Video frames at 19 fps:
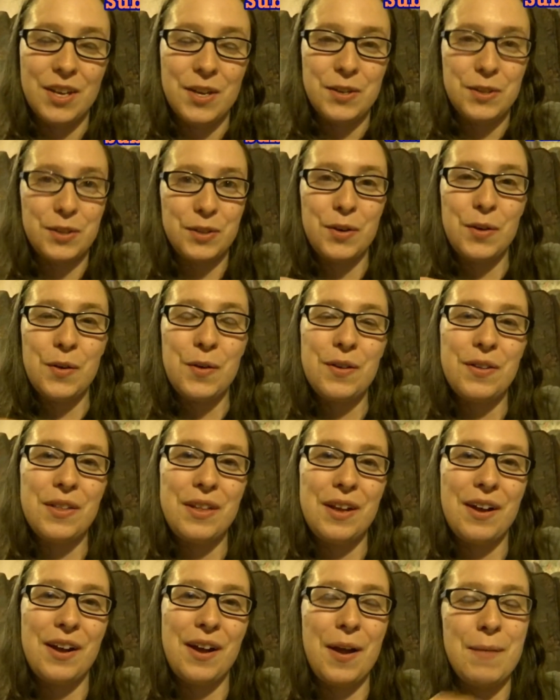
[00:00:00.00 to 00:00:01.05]
So go over
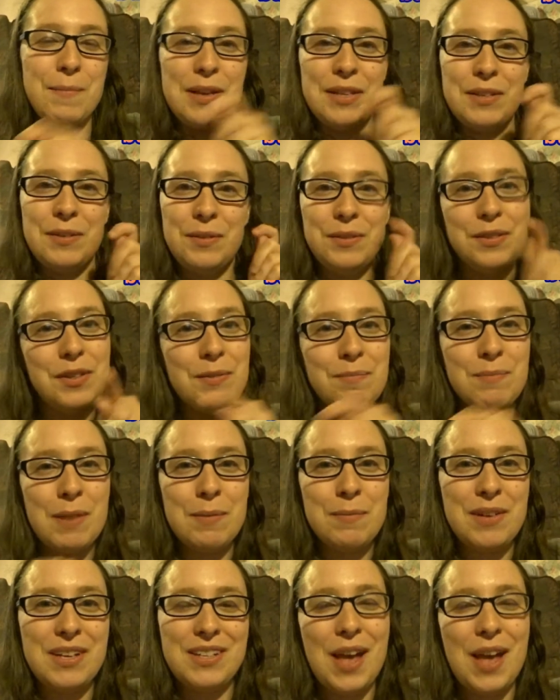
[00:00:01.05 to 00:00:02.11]
there and make some good
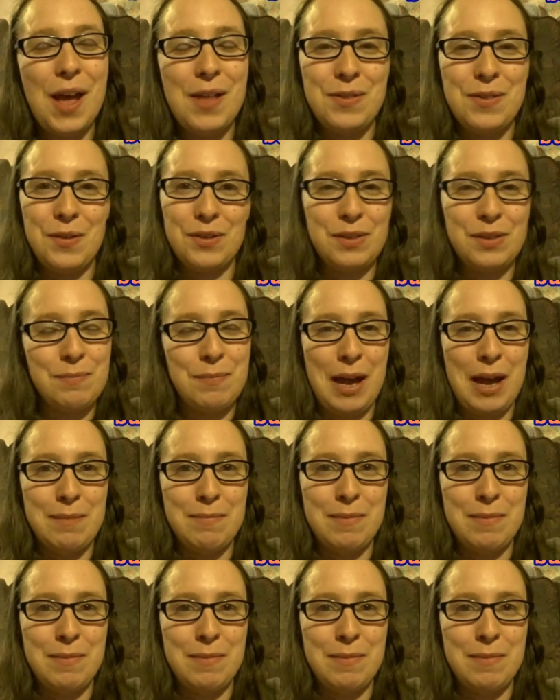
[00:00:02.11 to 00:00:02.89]
memories and not some bad